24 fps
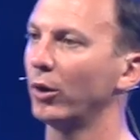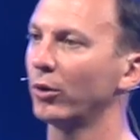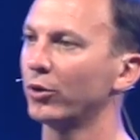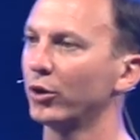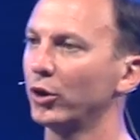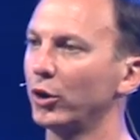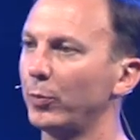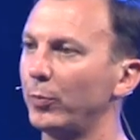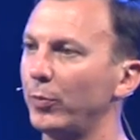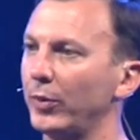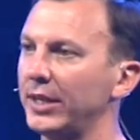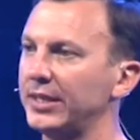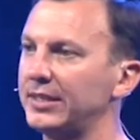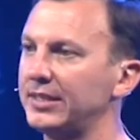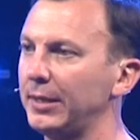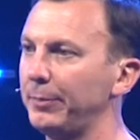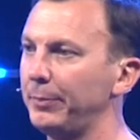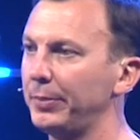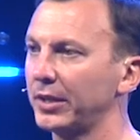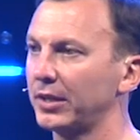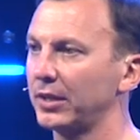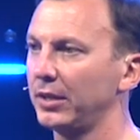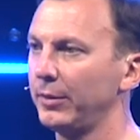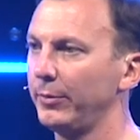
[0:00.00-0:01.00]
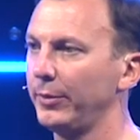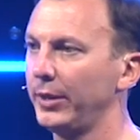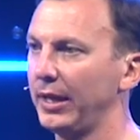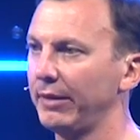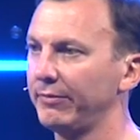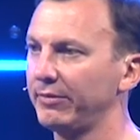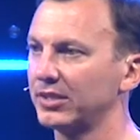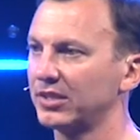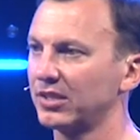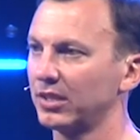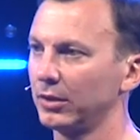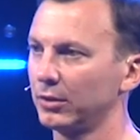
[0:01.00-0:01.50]
group, we typically, we have
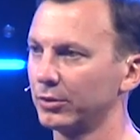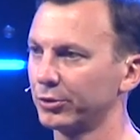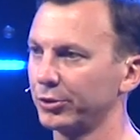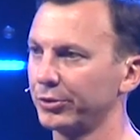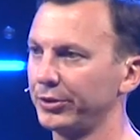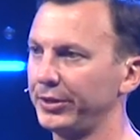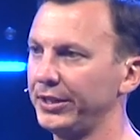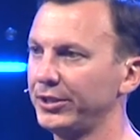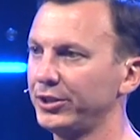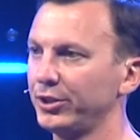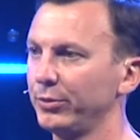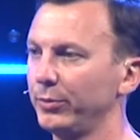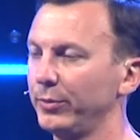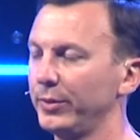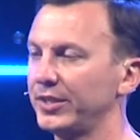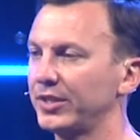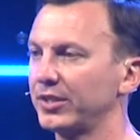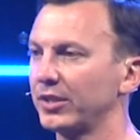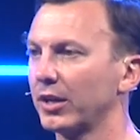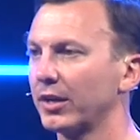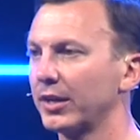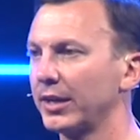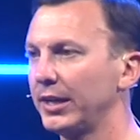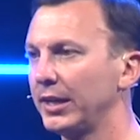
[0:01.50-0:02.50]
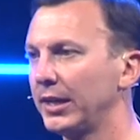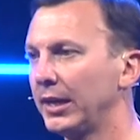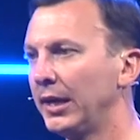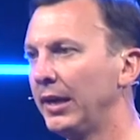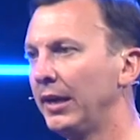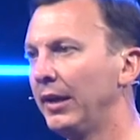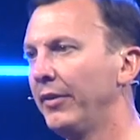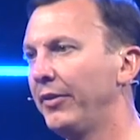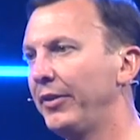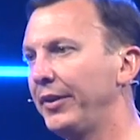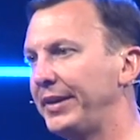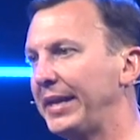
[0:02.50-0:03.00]
this little tradition we started.
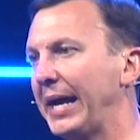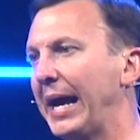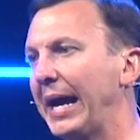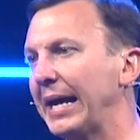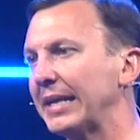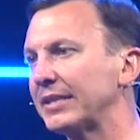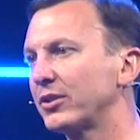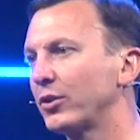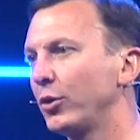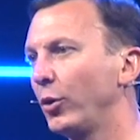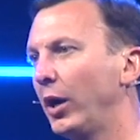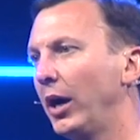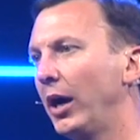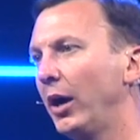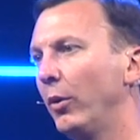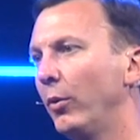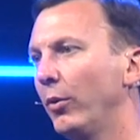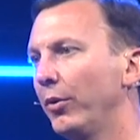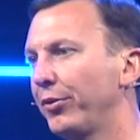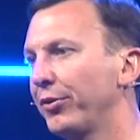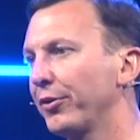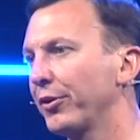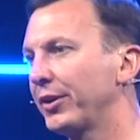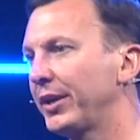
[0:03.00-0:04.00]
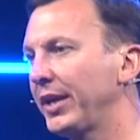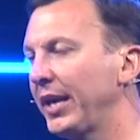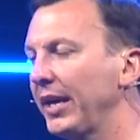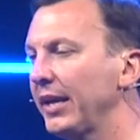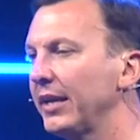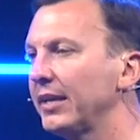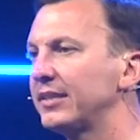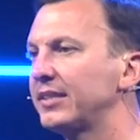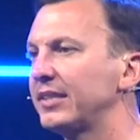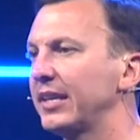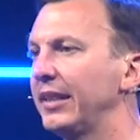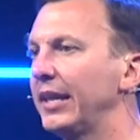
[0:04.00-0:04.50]
The dads go out with their
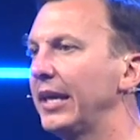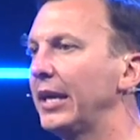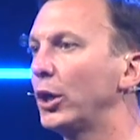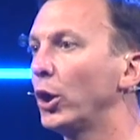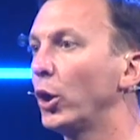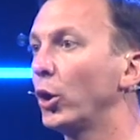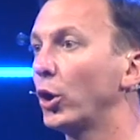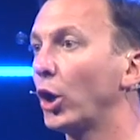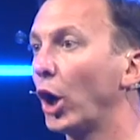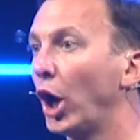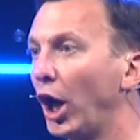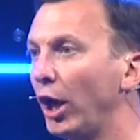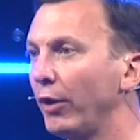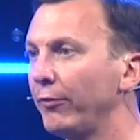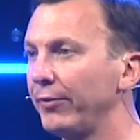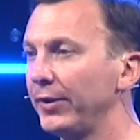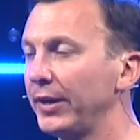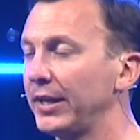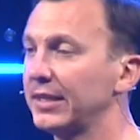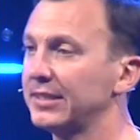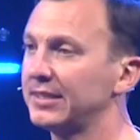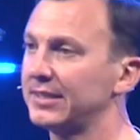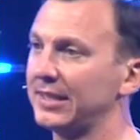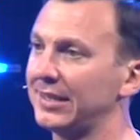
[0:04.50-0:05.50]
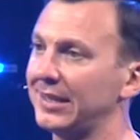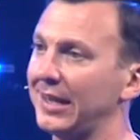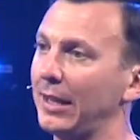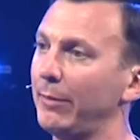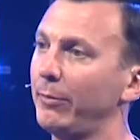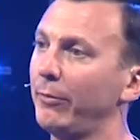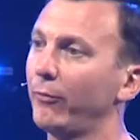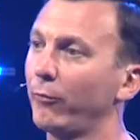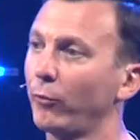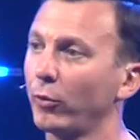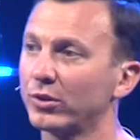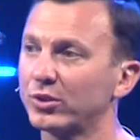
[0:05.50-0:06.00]
kids and they go golfing. It's the day
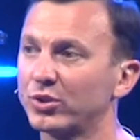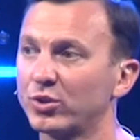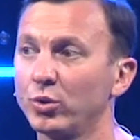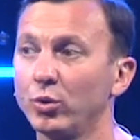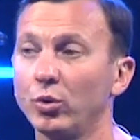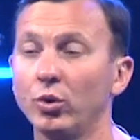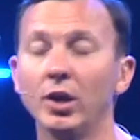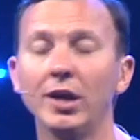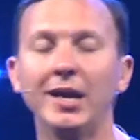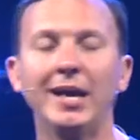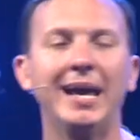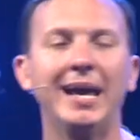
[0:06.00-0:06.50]
before school.